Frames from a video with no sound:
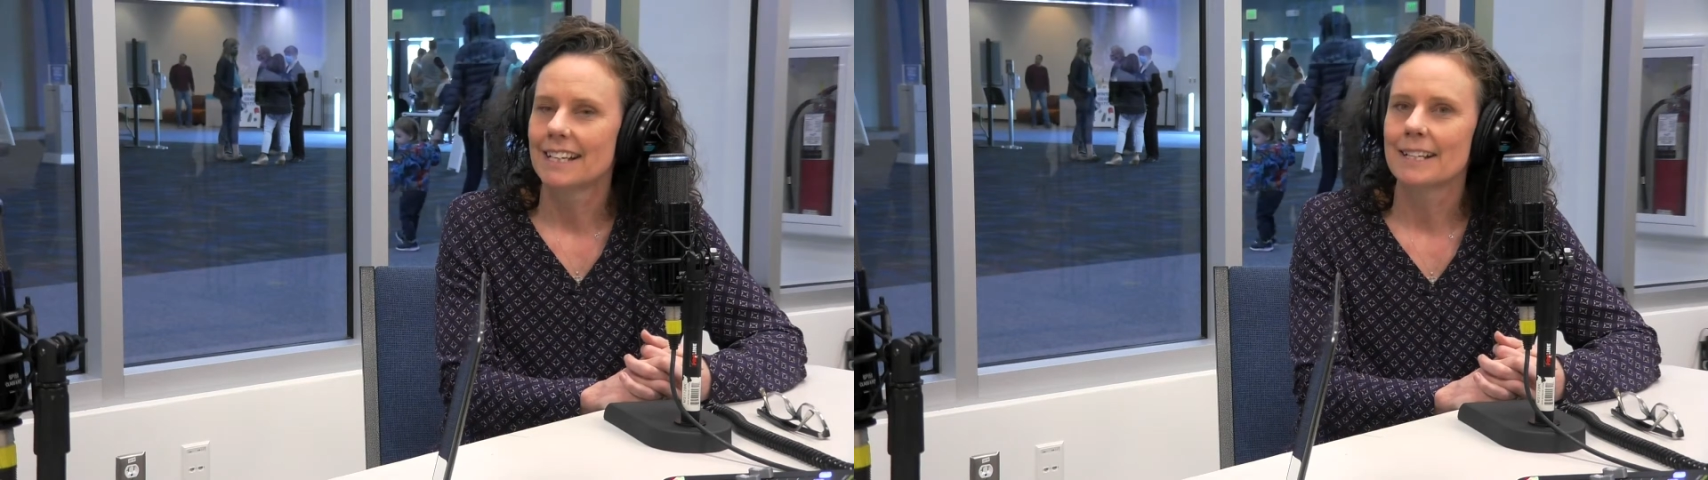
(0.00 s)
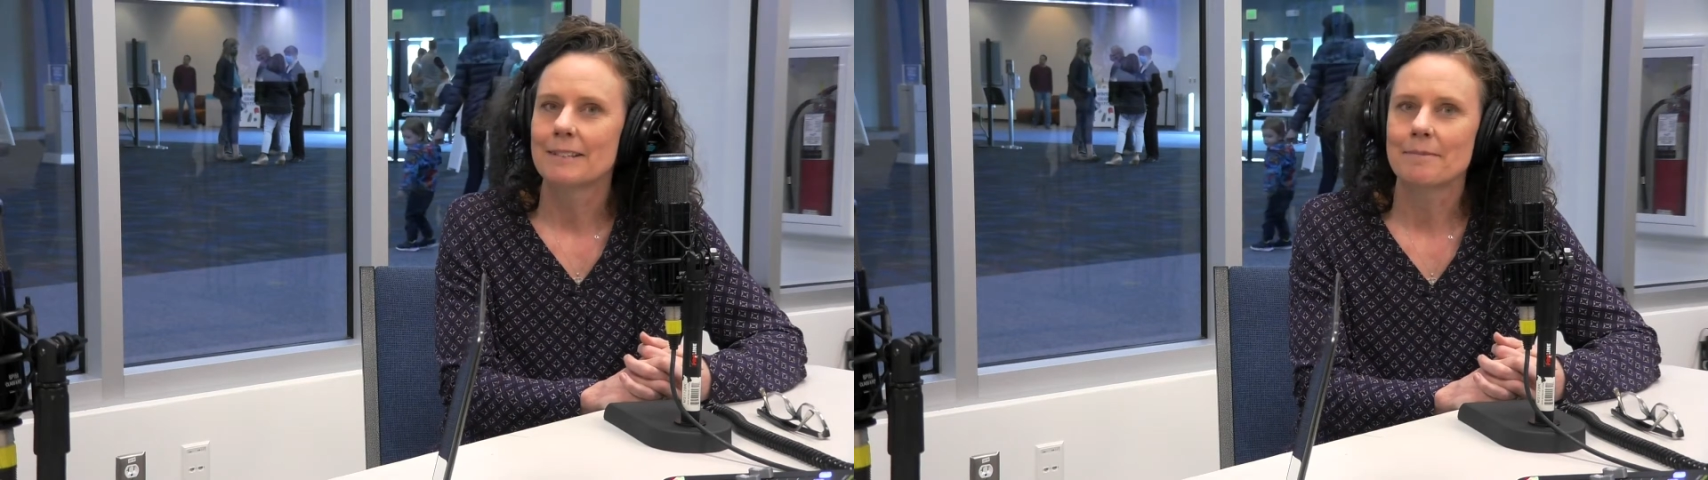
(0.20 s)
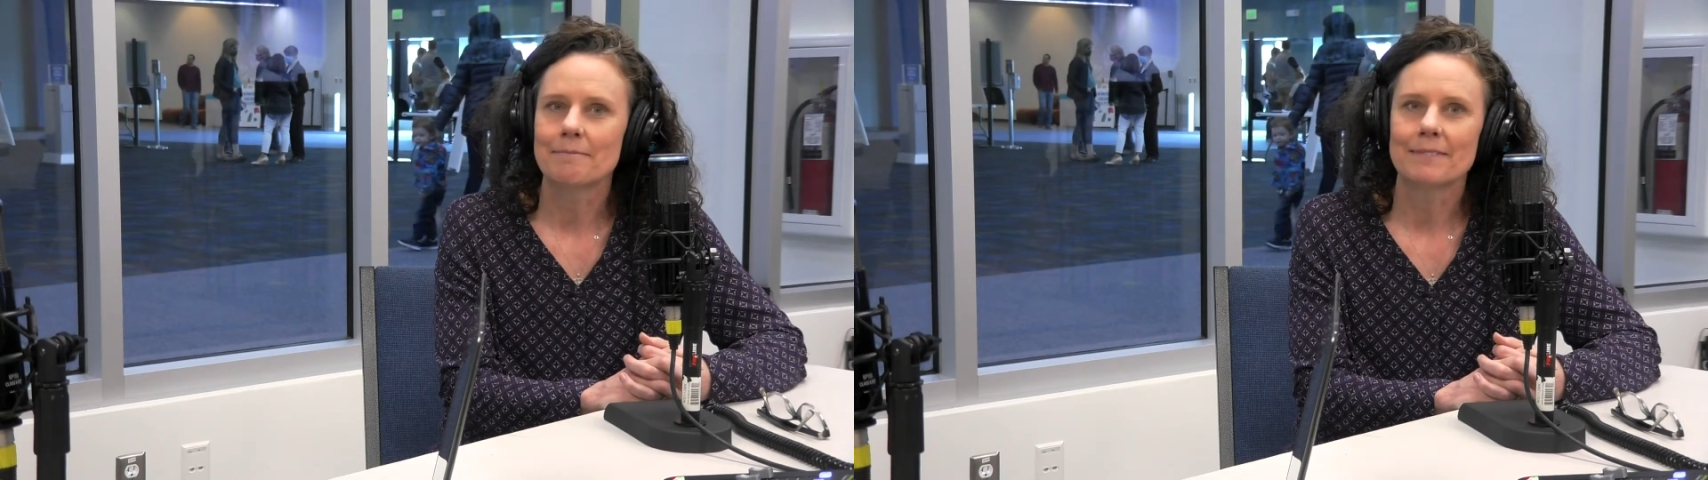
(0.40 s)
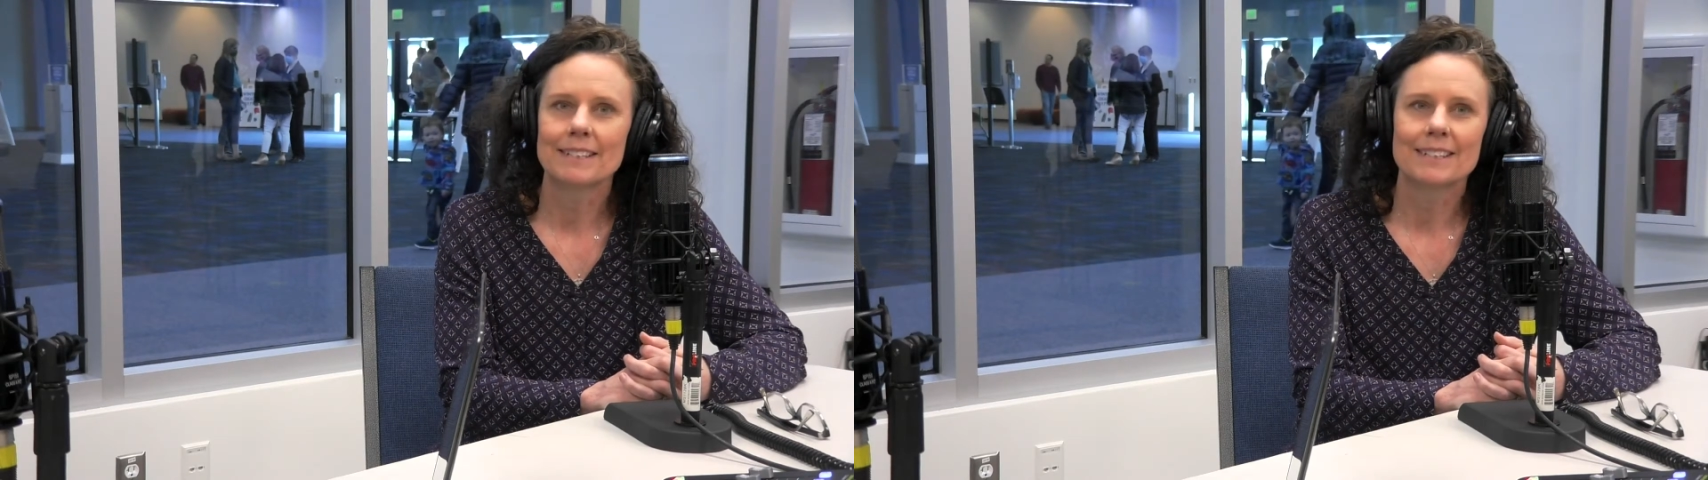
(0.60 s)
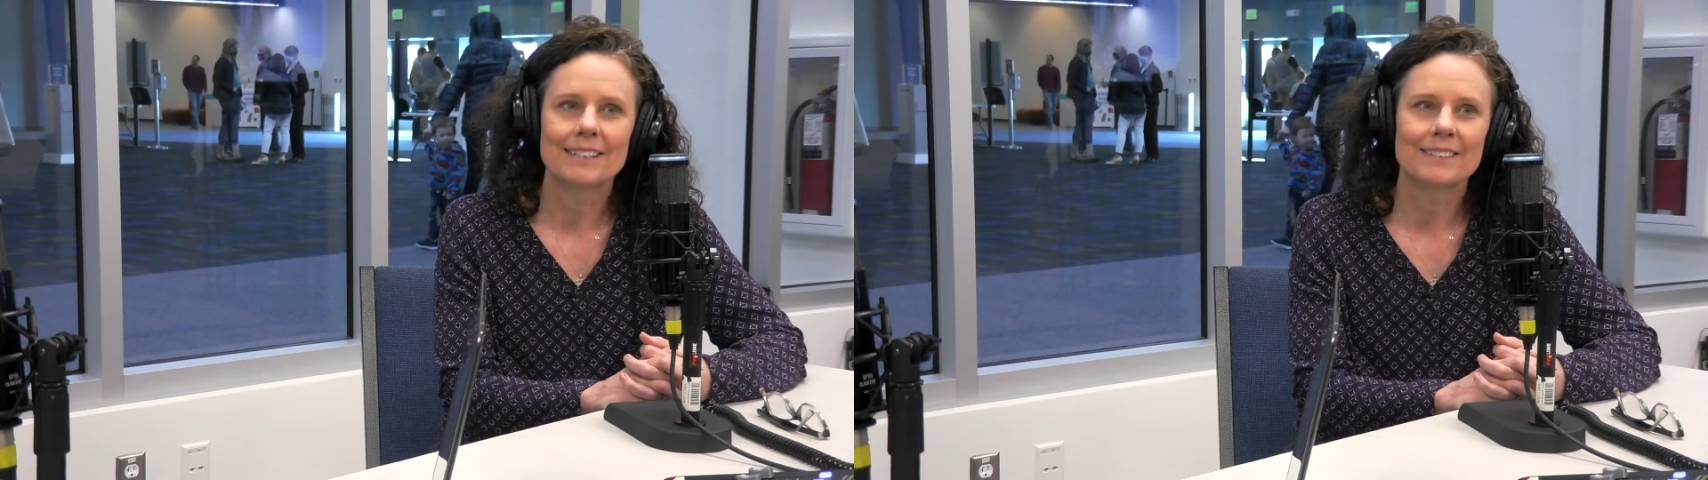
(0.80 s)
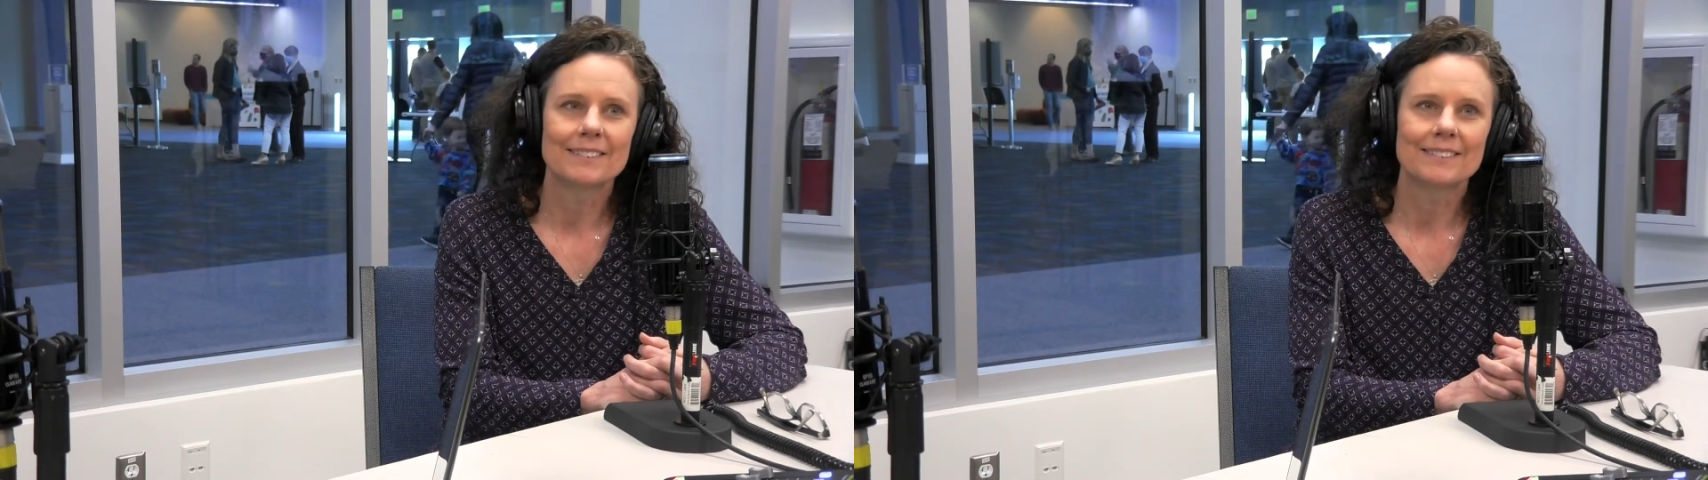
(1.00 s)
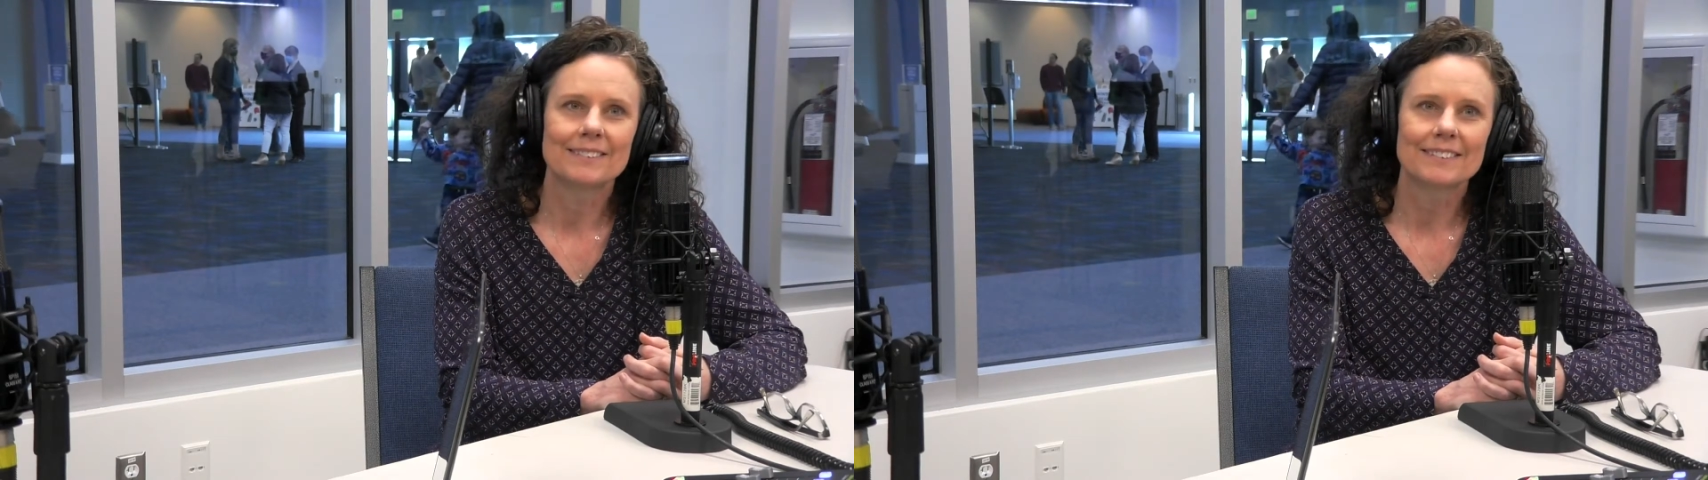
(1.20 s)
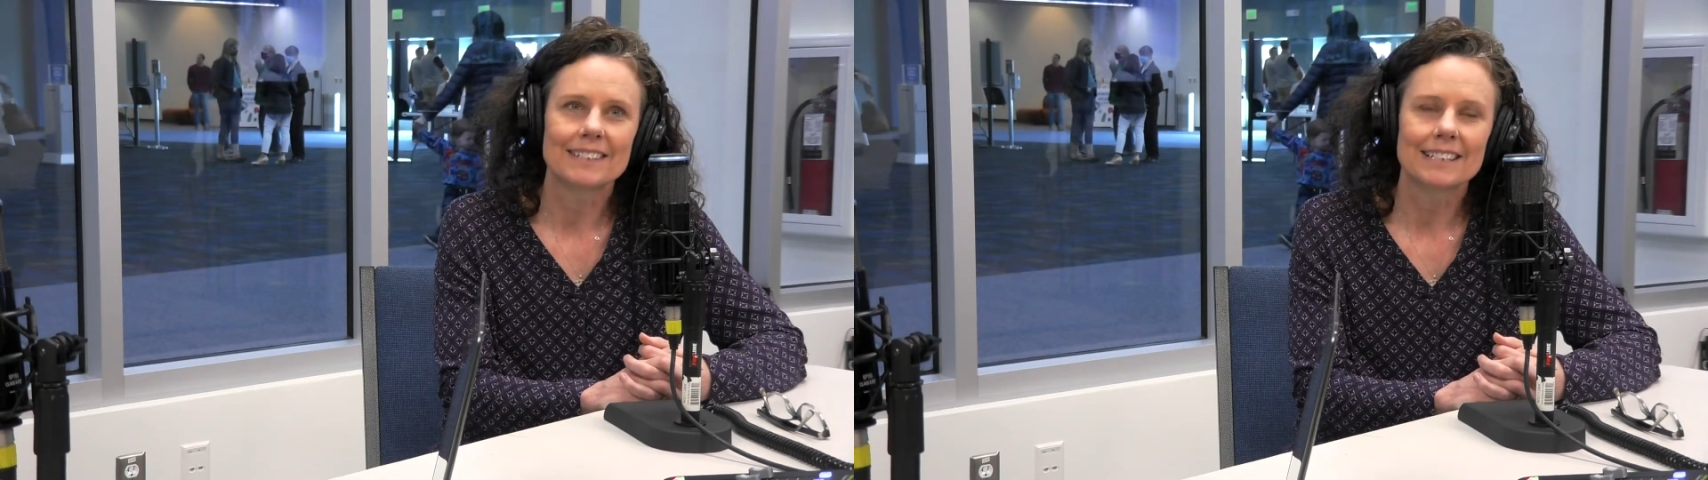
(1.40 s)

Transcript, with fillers: Um, so